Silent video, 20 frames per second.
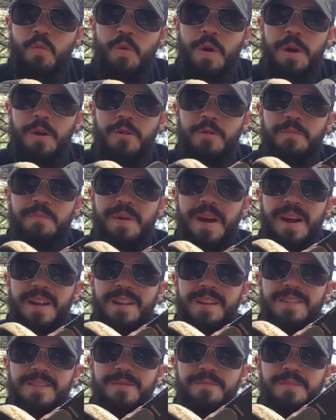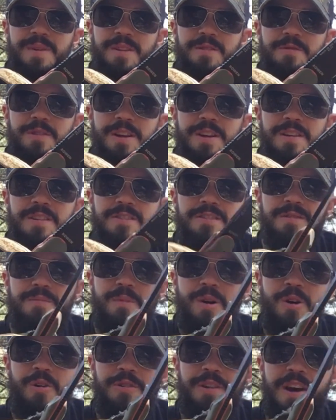weird balance in between a
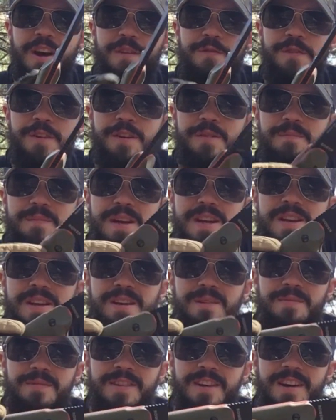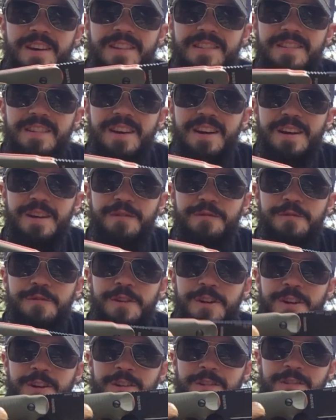small knife and a medium-sized
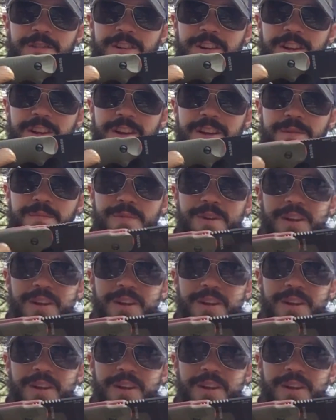knife, really.